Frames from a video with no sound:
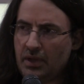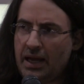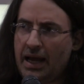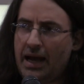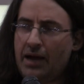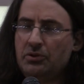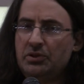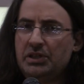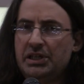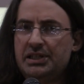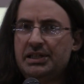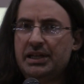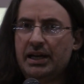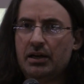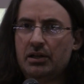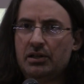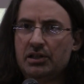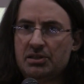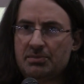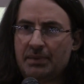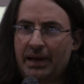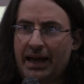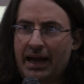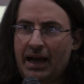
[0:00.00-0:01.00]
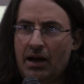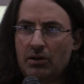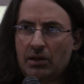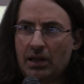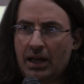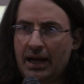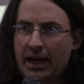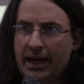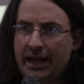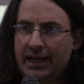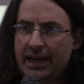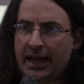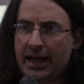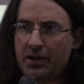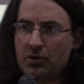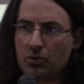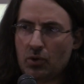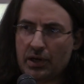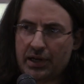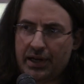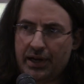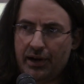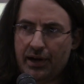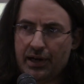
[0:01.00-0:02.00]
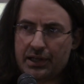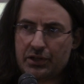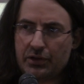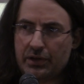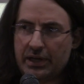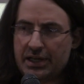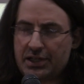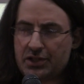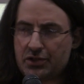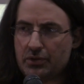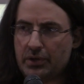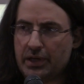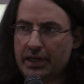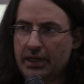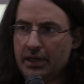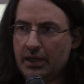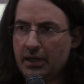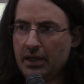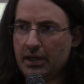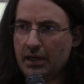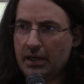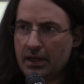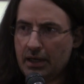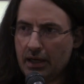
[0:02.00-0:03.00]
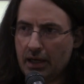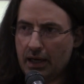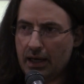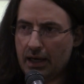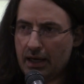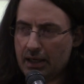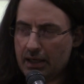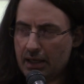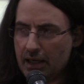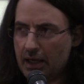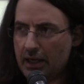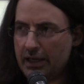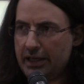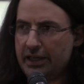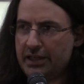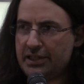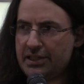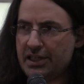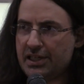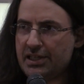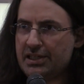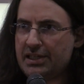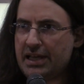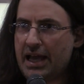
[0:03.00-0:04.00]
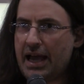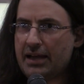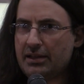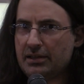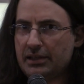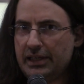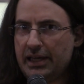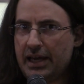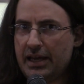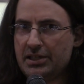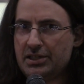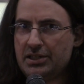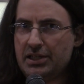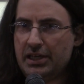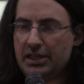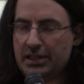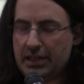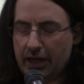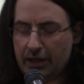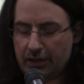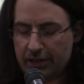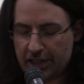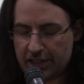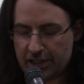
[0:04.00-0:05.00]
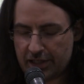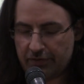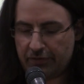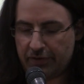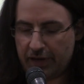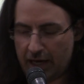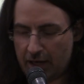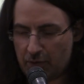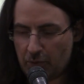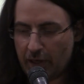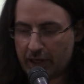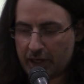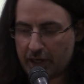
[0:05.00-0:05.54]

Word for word: How detailed is my outline and or character history? Uh, uh, it is exactly as detailed as the fan